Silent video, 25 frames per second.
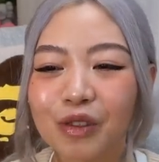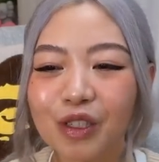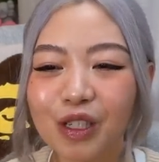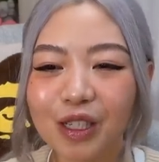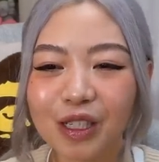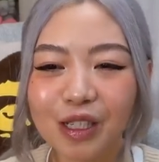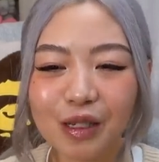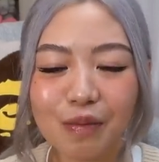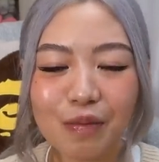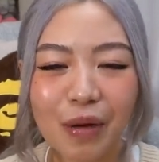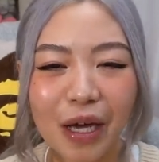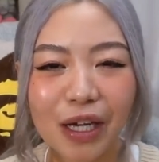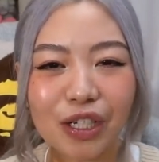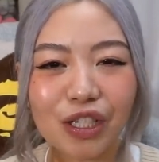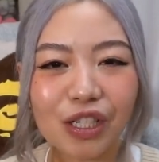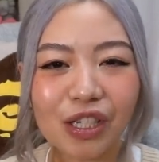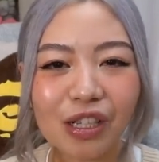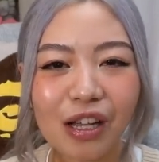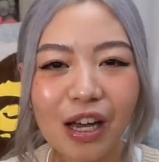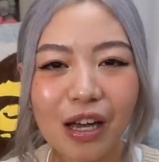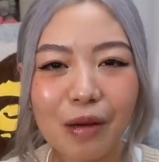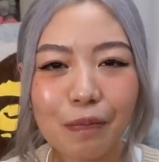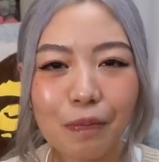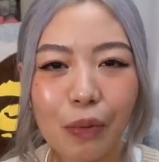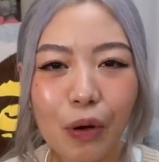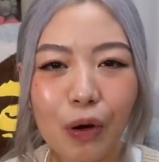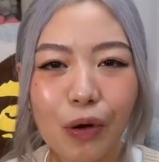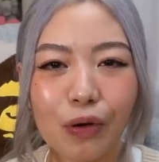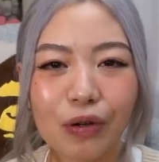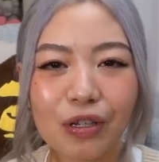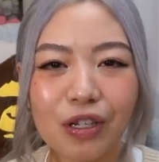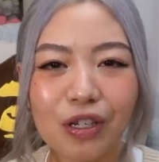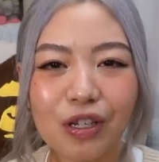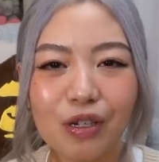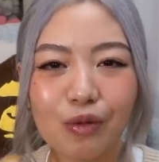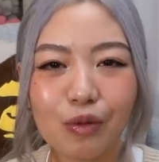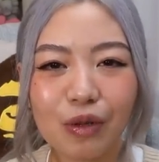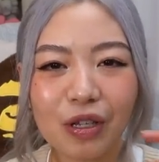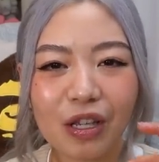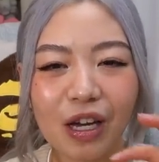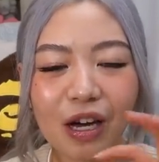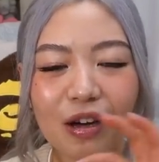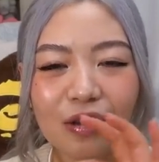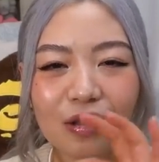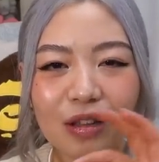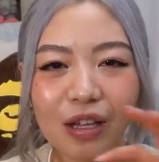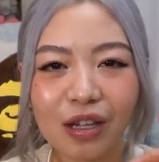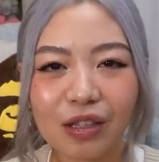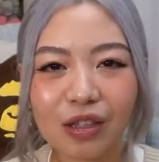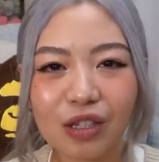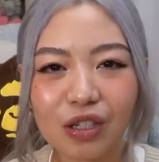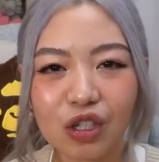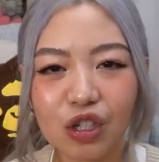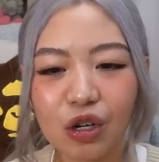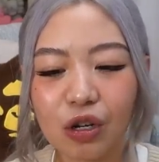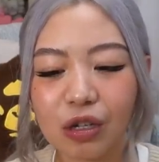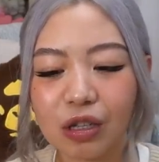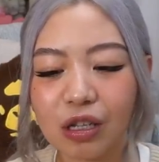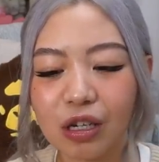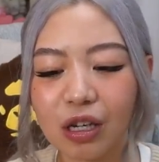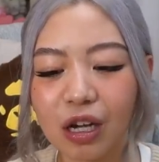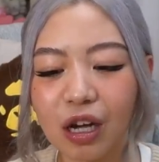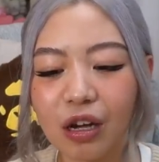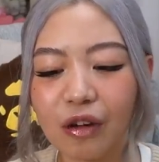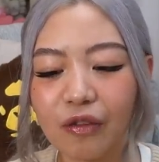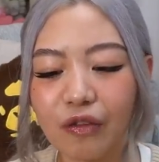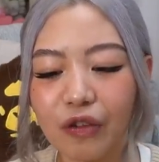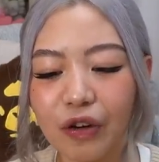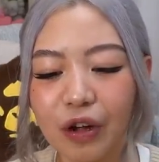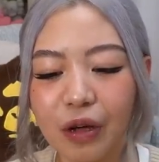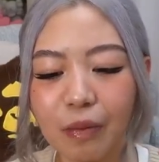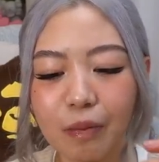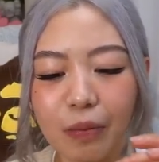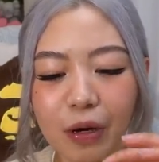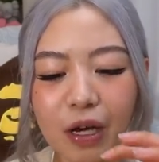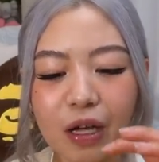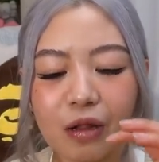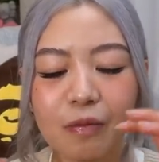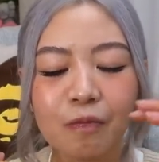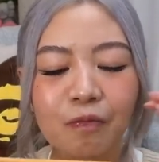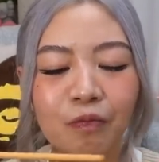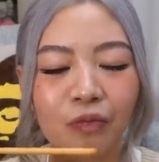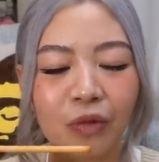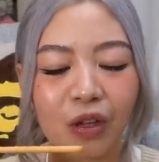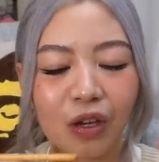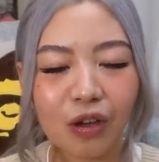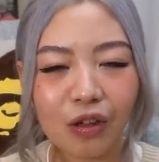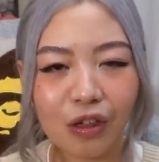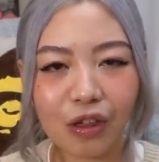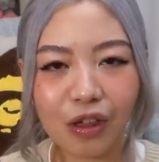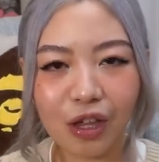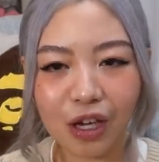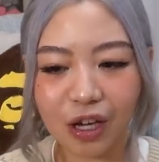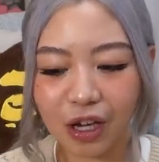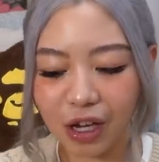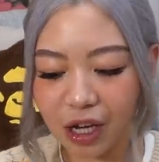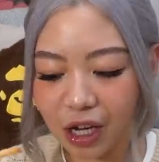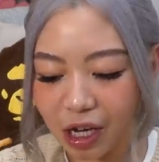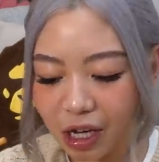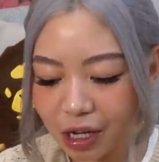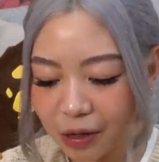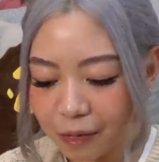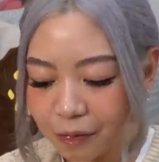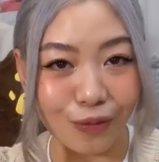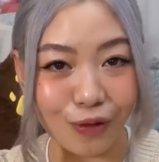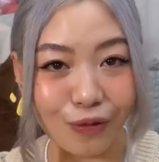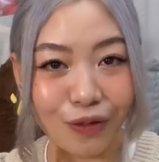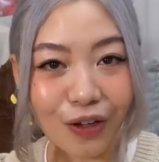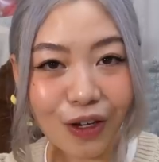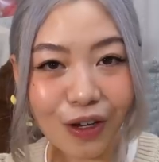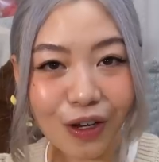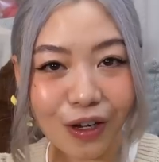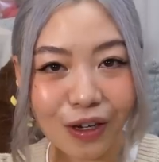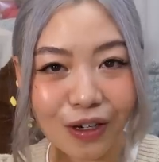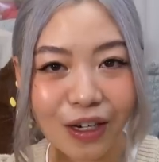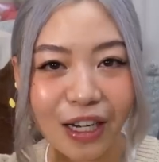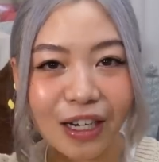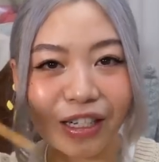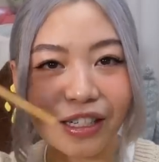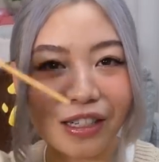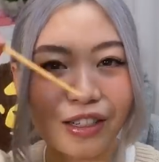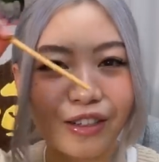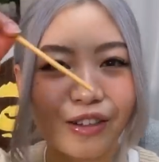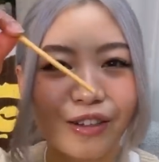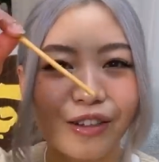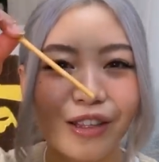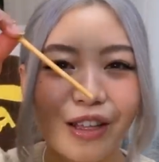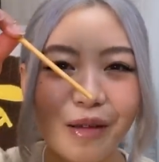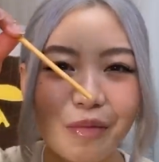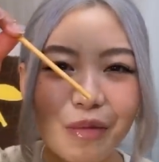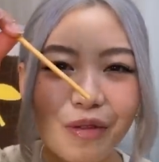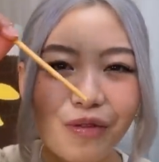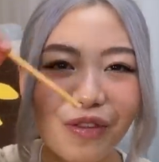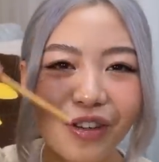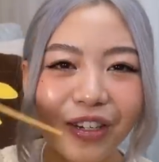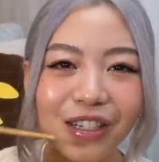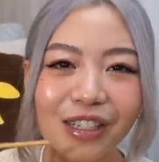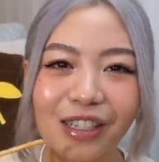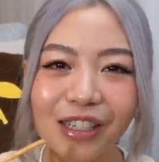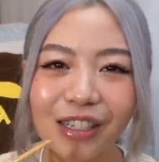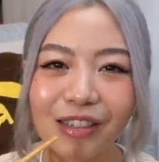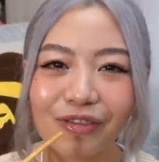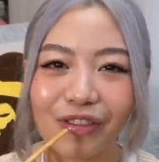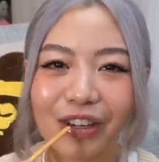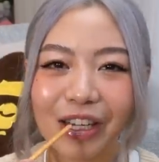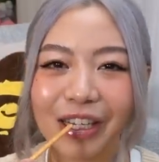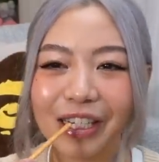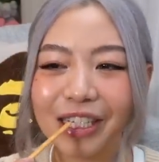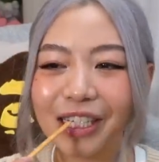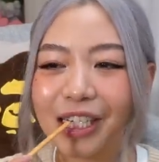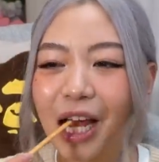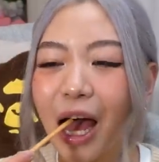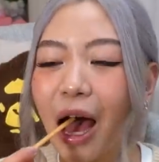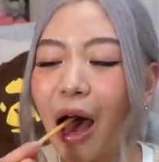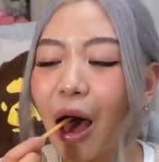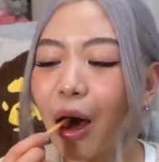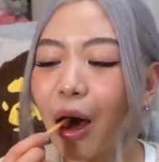Just imagine like Pocky without like the chocolate covering, but thicker. Moving on. Actually, no, let me finish this first.